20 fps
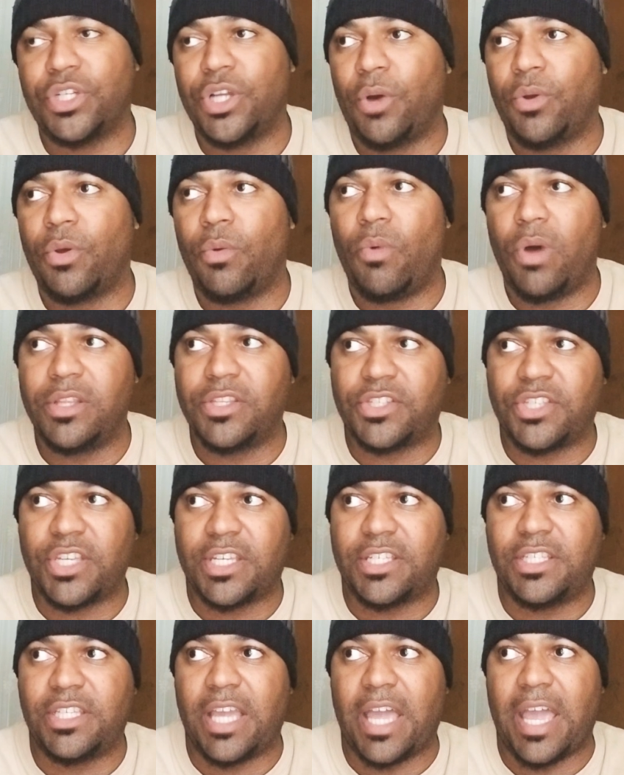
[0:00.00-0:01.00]
Go to
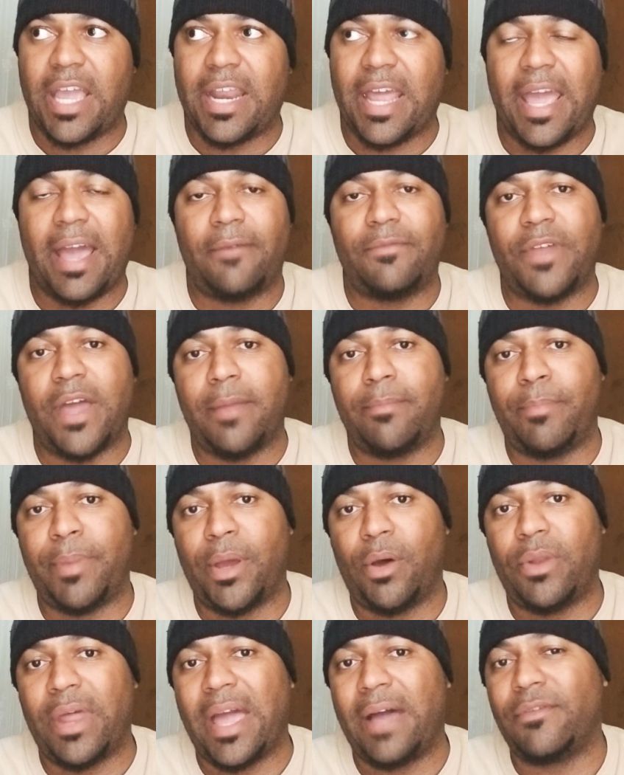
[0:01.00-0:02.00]
168, have that
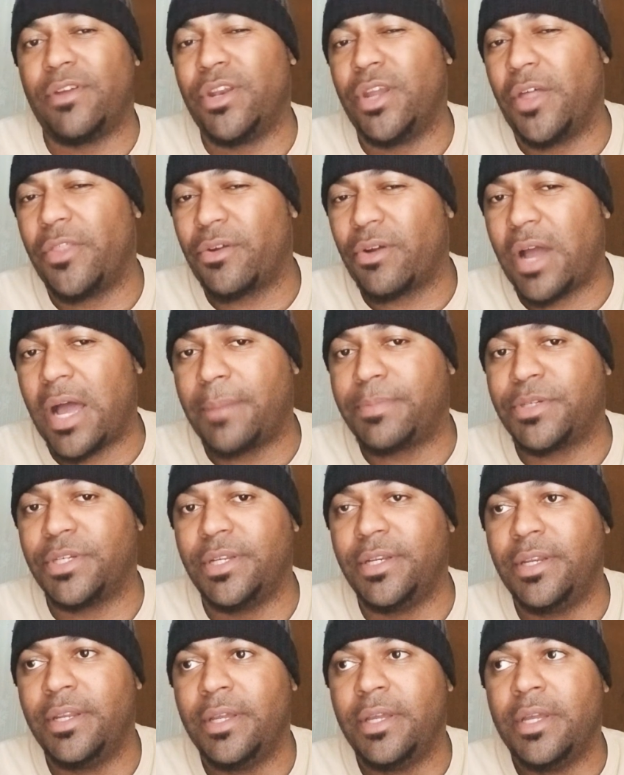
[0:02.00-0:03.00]
belt, have another
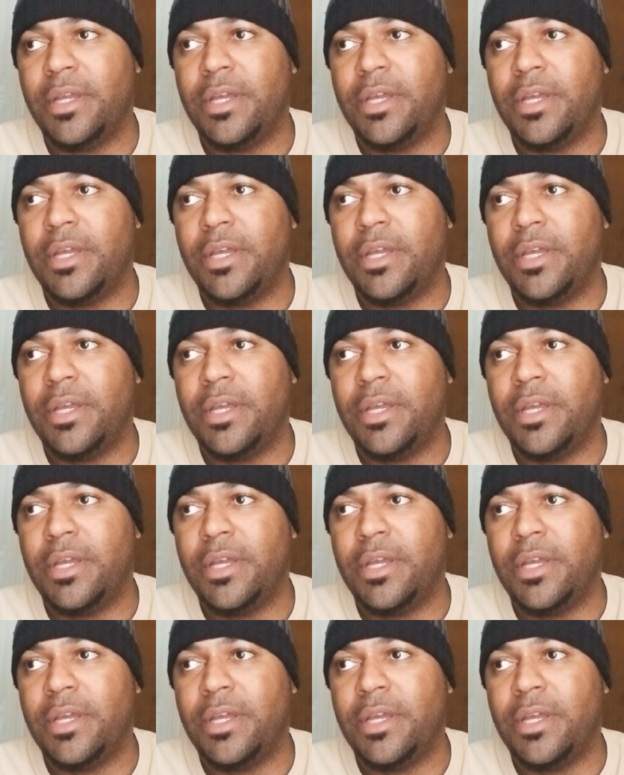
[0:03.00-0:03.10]
option.